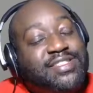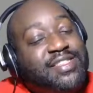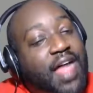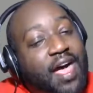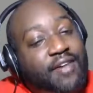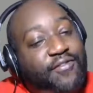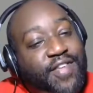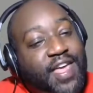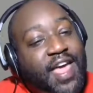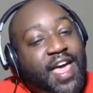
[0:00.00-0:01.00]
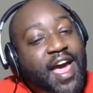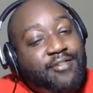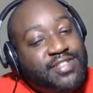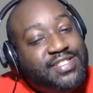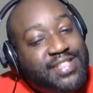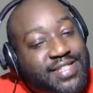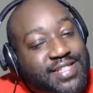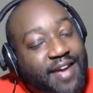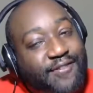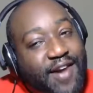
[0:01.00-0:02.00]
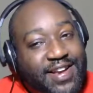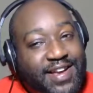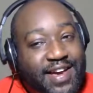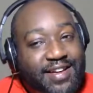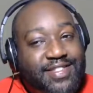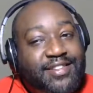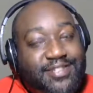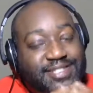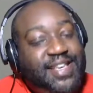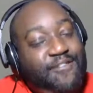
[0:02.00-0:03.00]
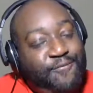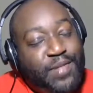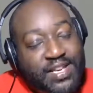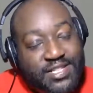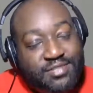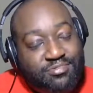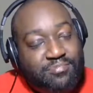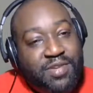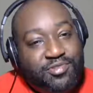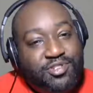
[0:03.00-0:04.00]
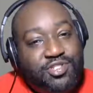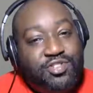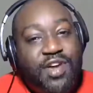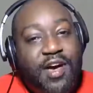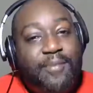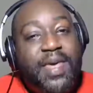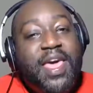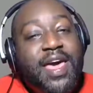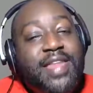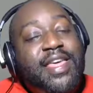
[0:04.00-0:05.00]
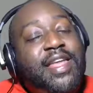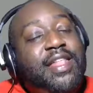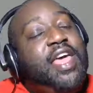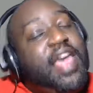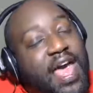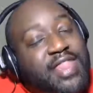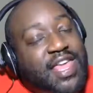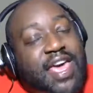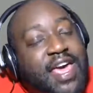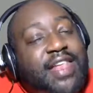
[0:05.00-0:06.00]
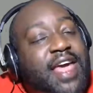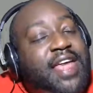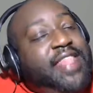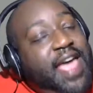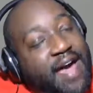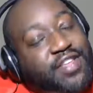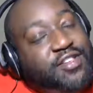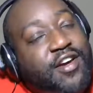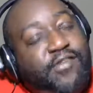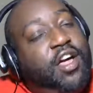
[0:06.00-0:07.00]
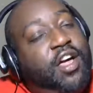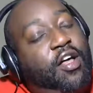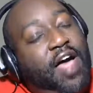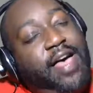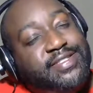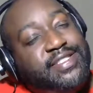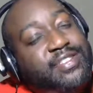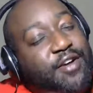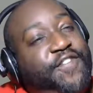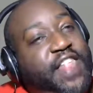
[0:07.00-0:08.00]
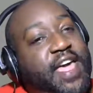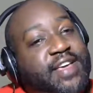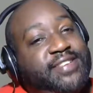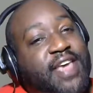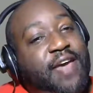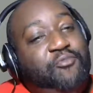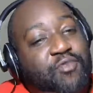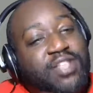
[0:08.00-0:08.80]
this life? How is this life right now? There's safe places for people to shoot up, and then they have the nerve to call us snowflakes and